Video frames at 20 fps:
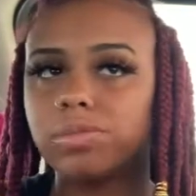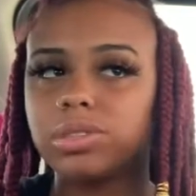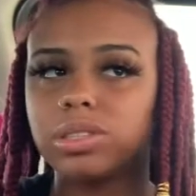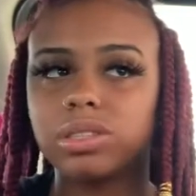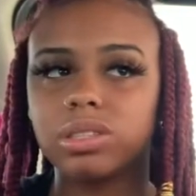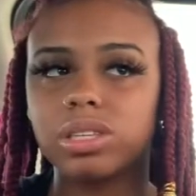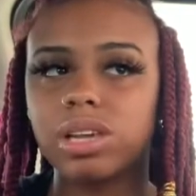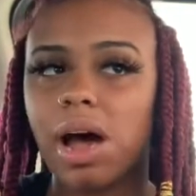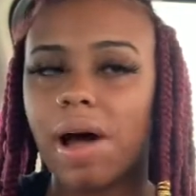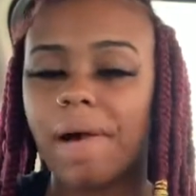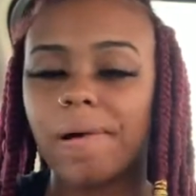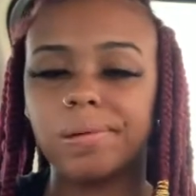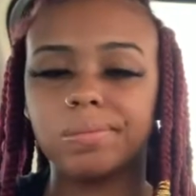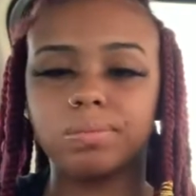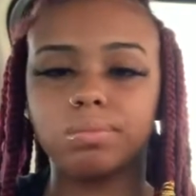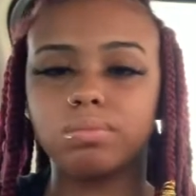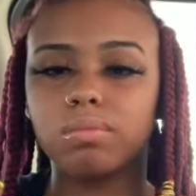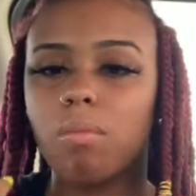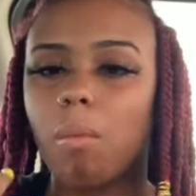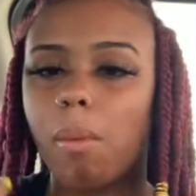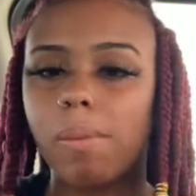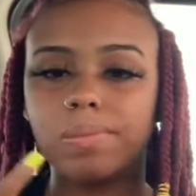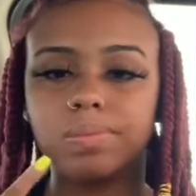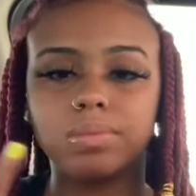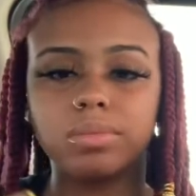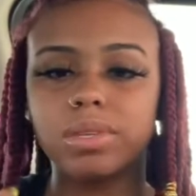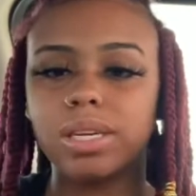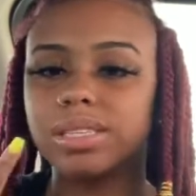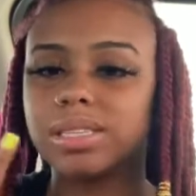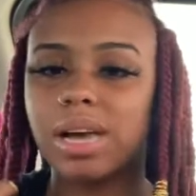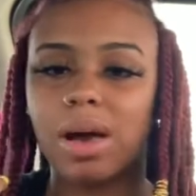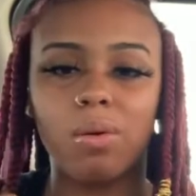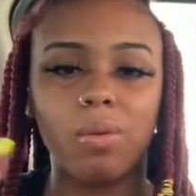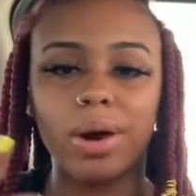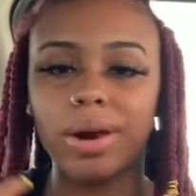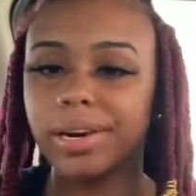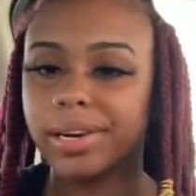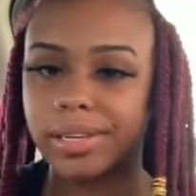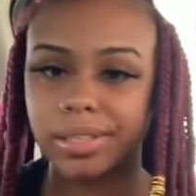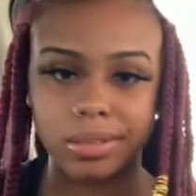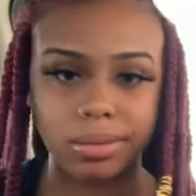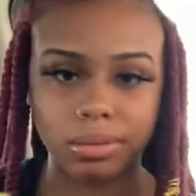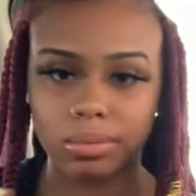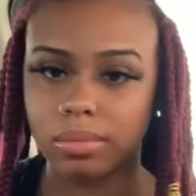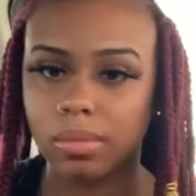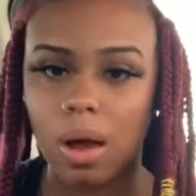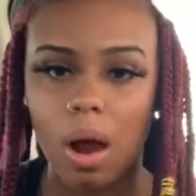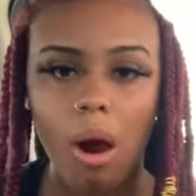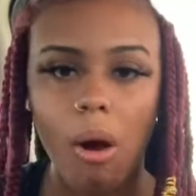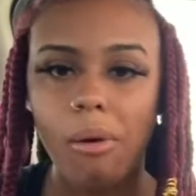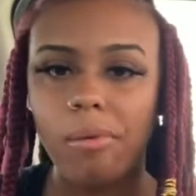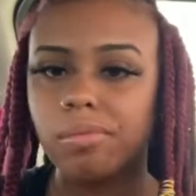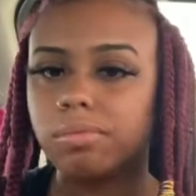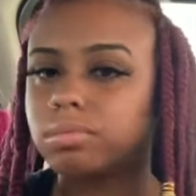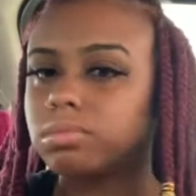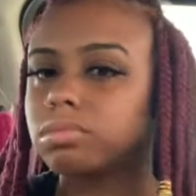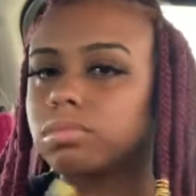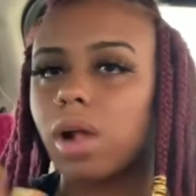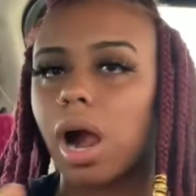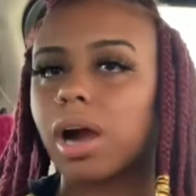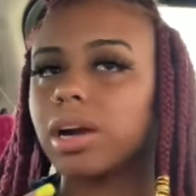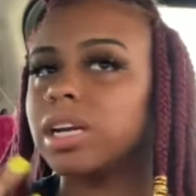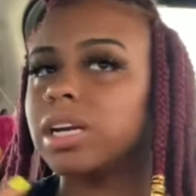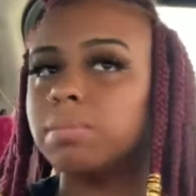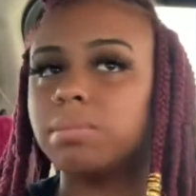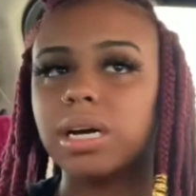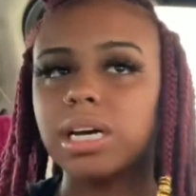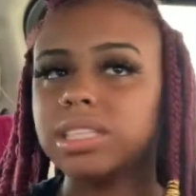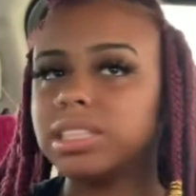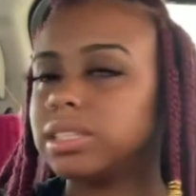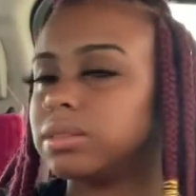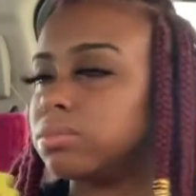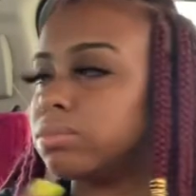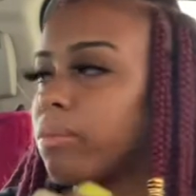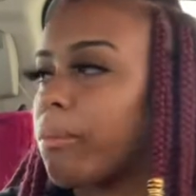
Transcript: it's not it's not working i need money